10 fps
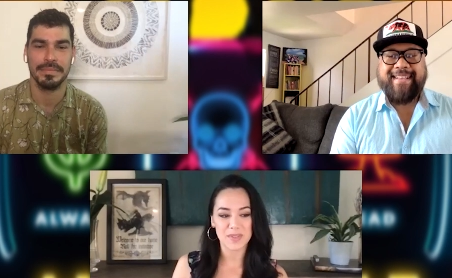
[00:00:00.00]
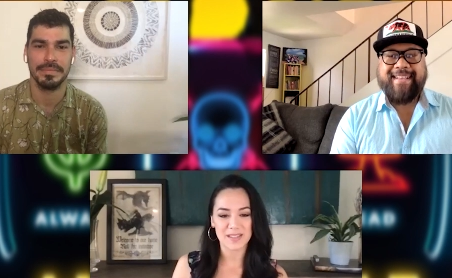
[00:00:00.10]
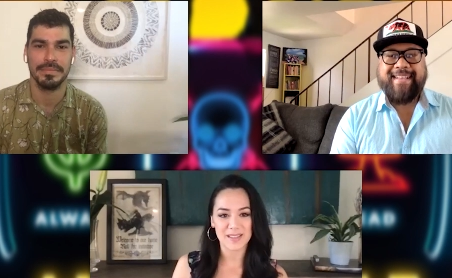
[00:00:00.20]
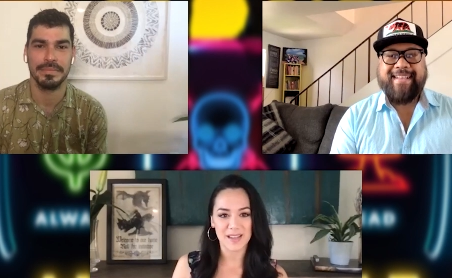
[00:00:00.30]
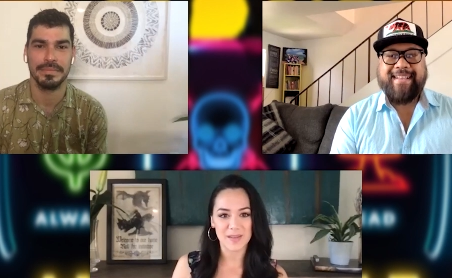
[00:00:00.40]

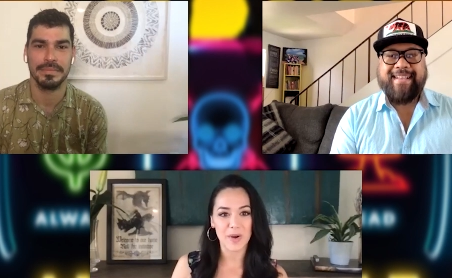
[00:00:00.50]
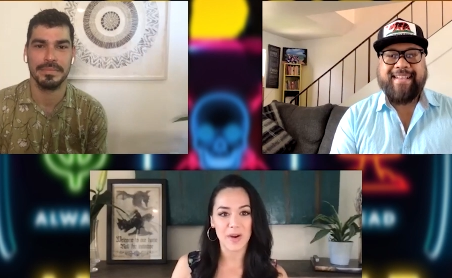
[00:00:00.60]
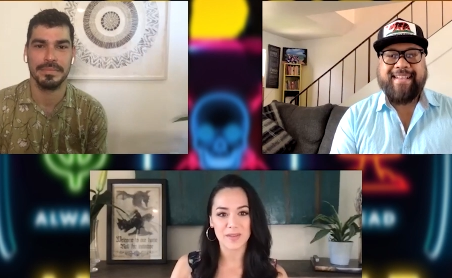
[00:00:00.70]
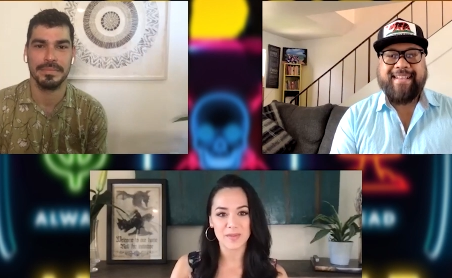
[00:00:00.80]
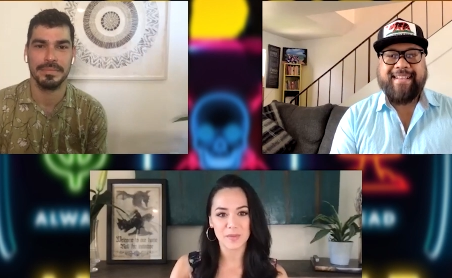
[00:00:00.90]
Speaker 1: exciting
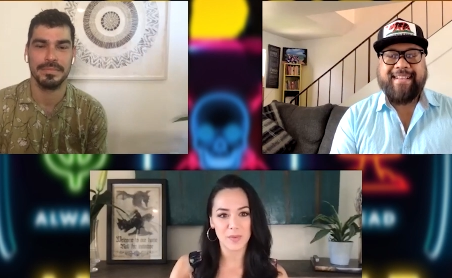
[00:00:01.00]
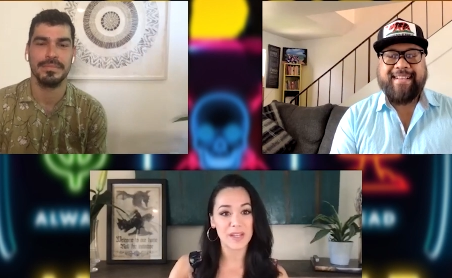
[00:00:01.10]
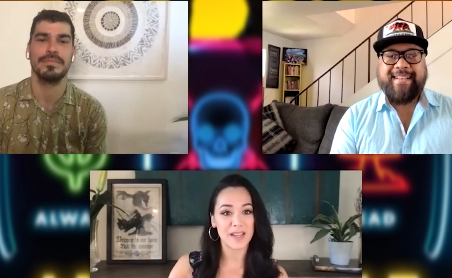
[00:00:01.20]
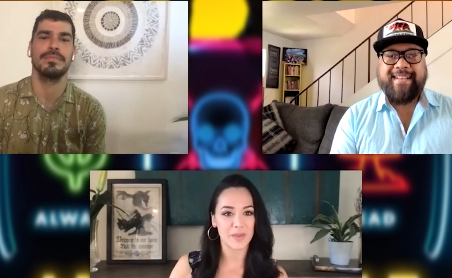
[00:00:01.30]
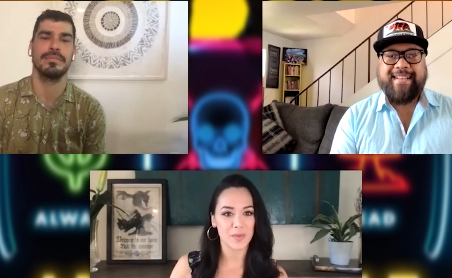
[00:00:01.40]
part
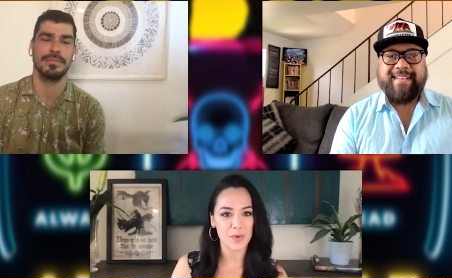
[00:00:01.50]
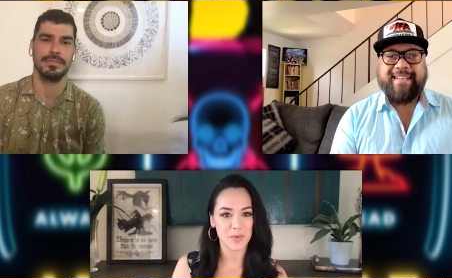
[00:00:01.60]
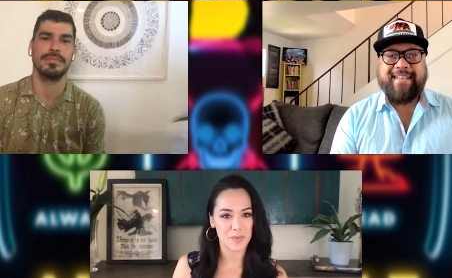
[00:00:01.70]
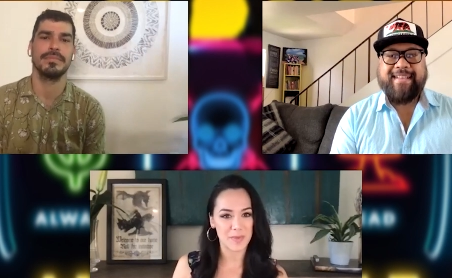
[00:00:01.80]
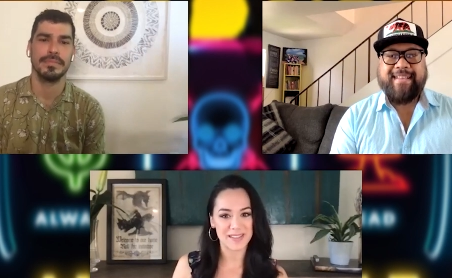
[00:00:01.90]
reading it through
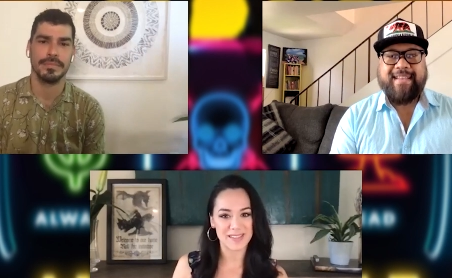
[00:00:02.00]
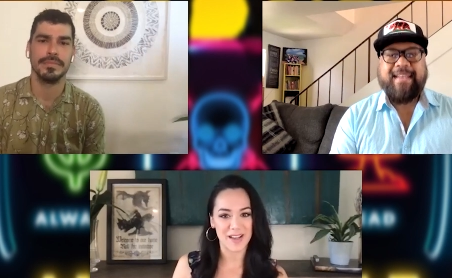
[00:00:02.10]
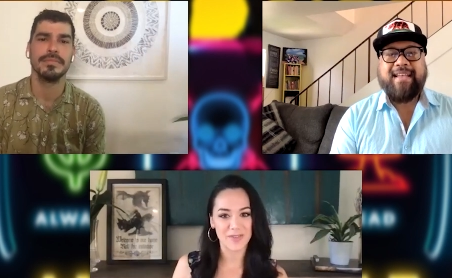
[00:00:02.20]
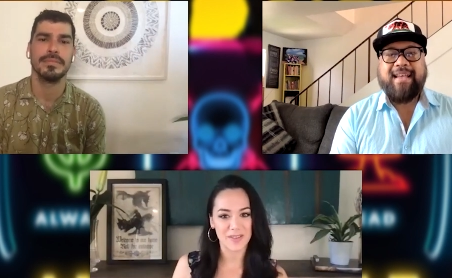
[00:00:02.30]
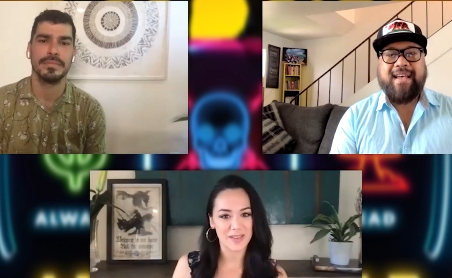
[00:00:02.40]
hmm.
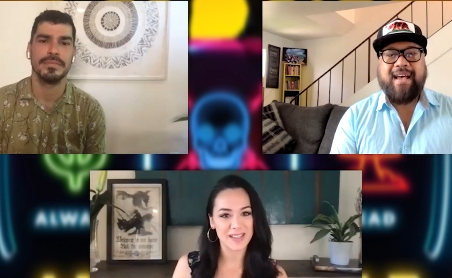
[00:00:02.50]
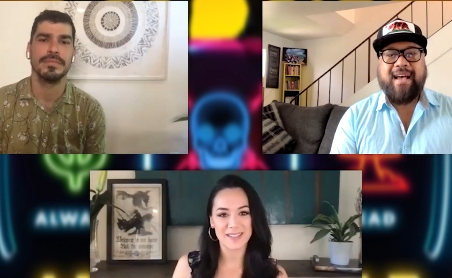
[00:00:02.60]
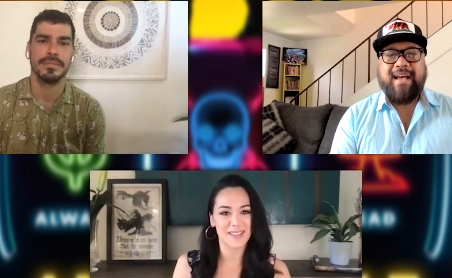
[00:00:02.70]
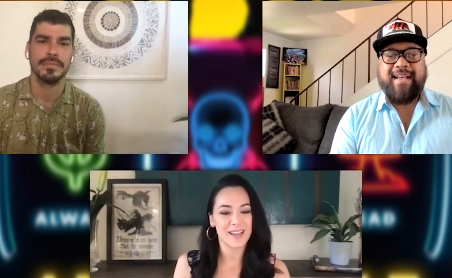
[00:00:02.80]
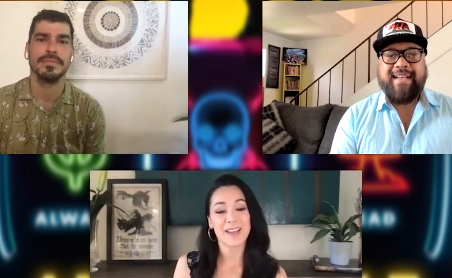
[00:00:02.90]
myself
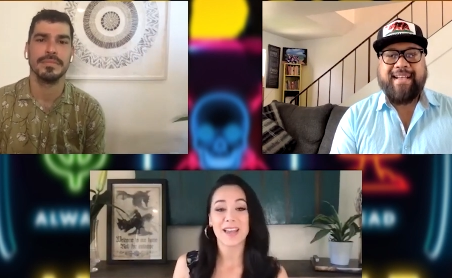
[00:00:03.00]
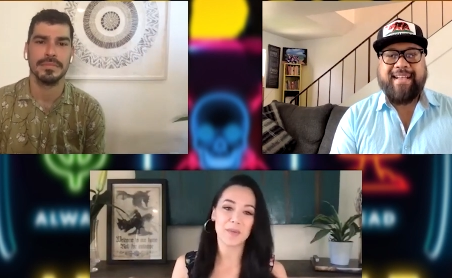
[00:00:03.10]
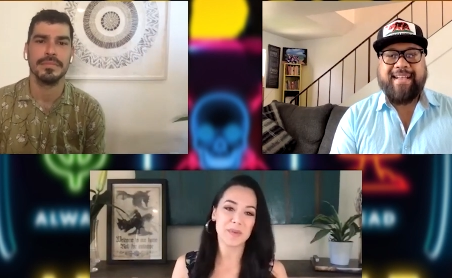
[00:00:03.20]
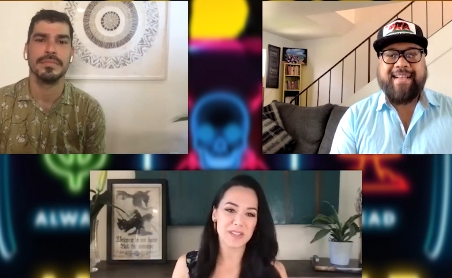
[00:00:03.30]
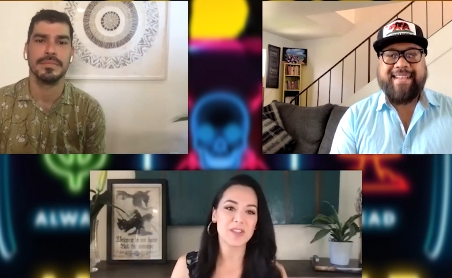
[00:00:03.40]
it's it
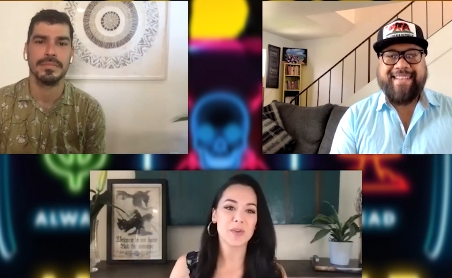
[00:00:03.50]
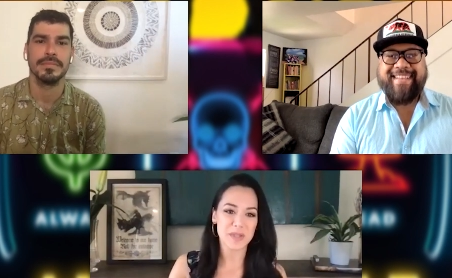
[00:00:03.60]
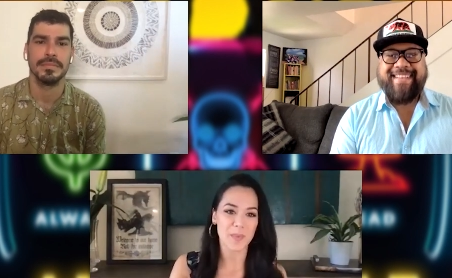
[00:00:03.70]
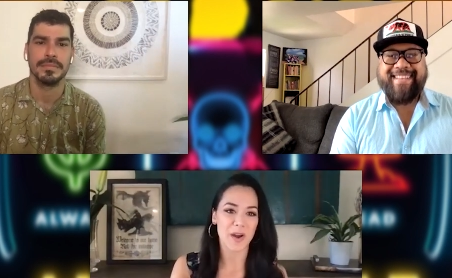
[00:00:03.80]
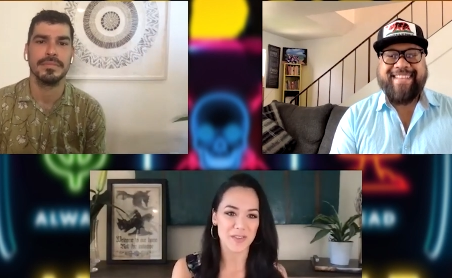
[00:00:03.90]
was the
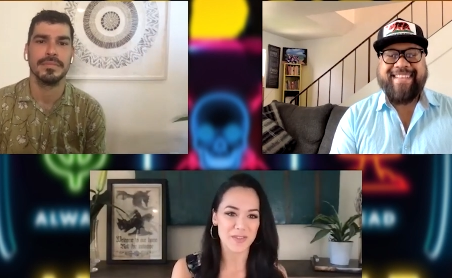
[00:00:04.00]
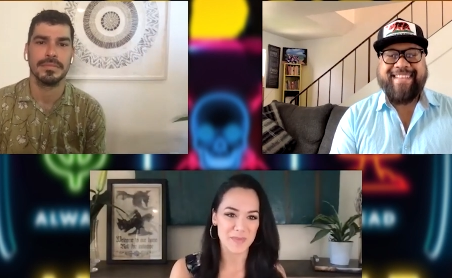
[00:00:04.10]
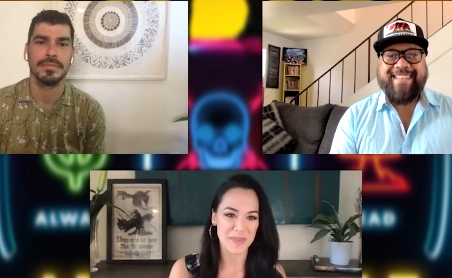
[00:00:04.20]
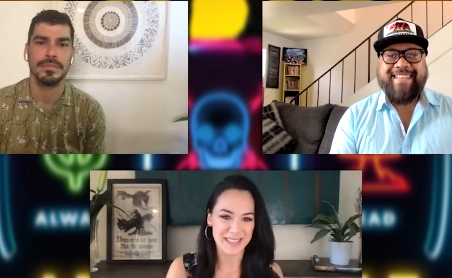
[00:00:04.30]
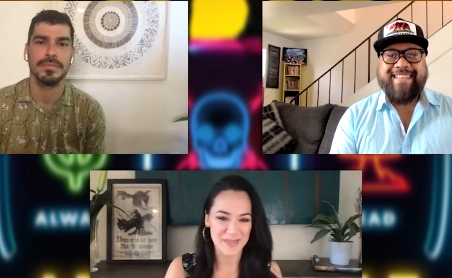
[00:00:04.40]
newest part for
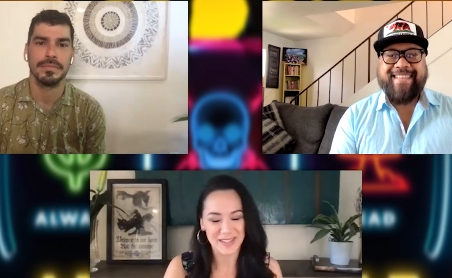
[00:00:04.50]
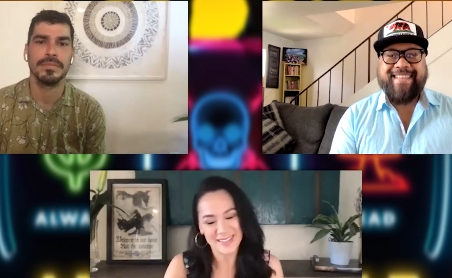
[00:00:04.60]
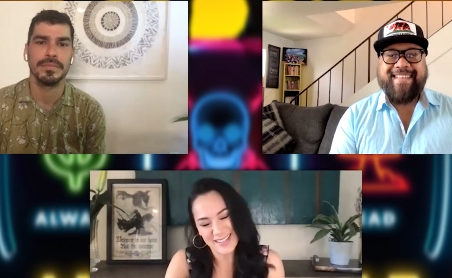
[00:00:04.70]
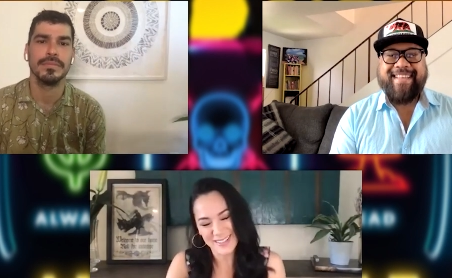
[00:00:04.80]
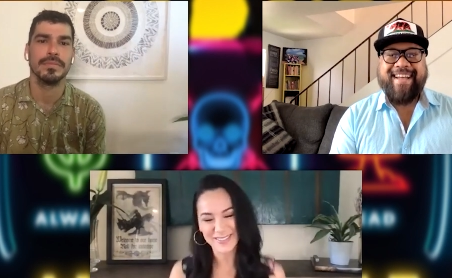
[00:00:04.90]
me as well
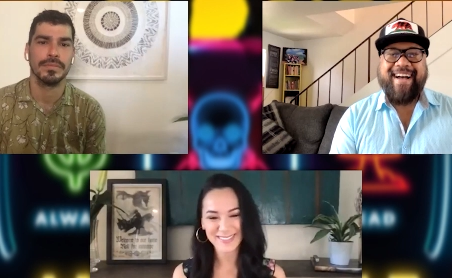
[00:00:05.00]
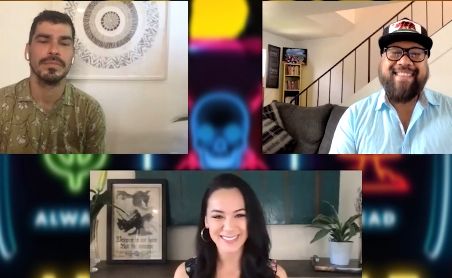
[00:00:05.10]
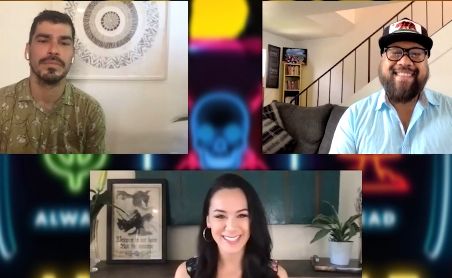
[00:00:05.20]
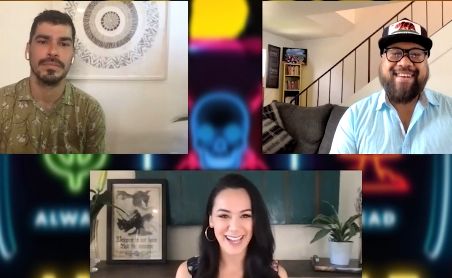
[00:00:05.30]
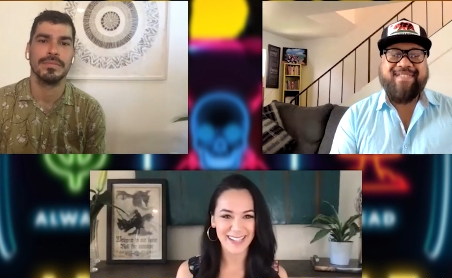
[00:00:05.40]
so
Speaker 2: i
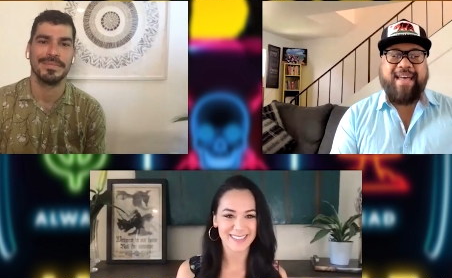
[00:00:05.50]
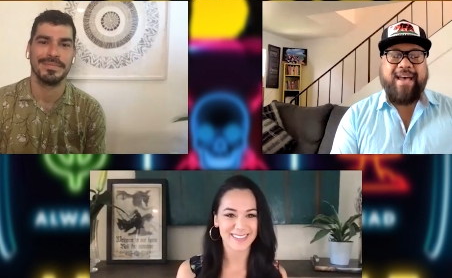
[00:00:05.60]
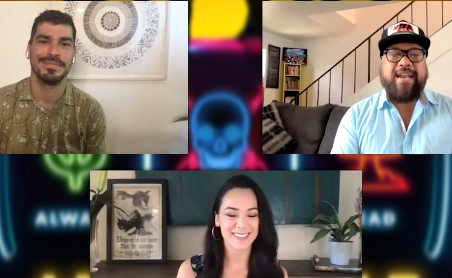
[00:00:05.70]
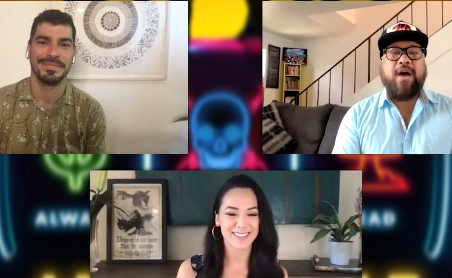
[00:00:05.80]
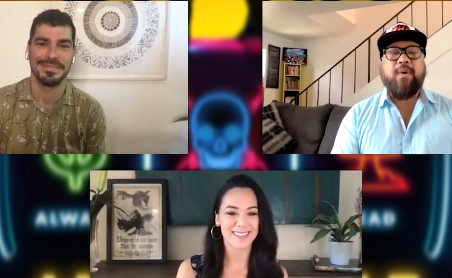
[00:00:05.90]
yeah. love
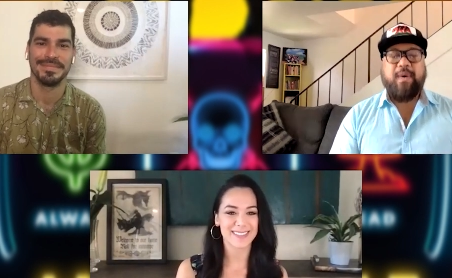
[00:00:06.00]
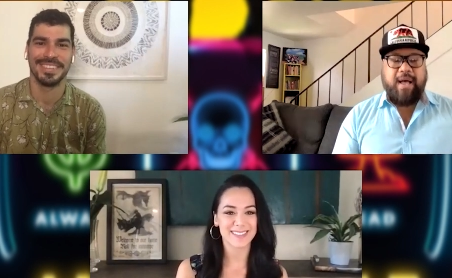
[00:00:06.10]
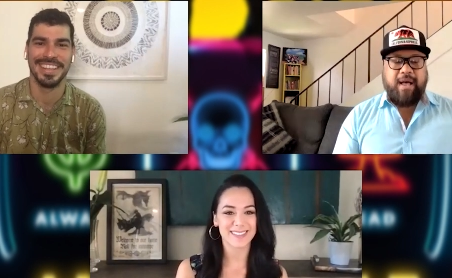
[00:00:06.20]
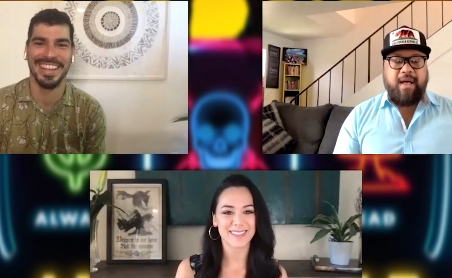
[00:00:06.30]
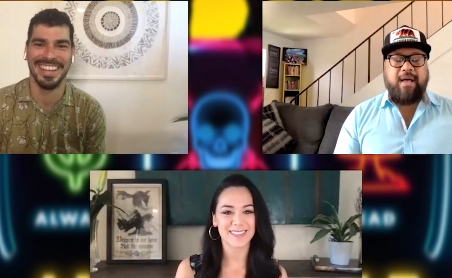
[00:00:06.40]
that now
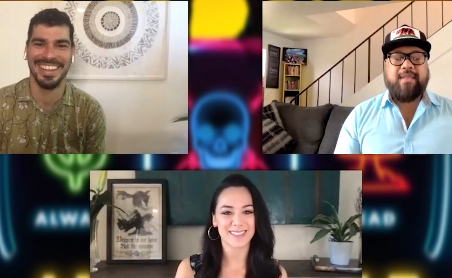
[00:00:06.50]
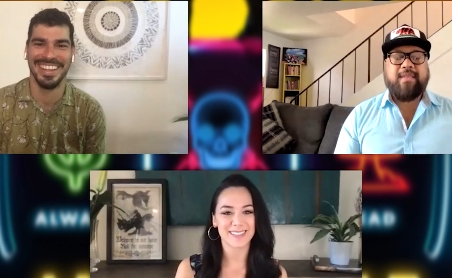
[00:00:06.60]
uh,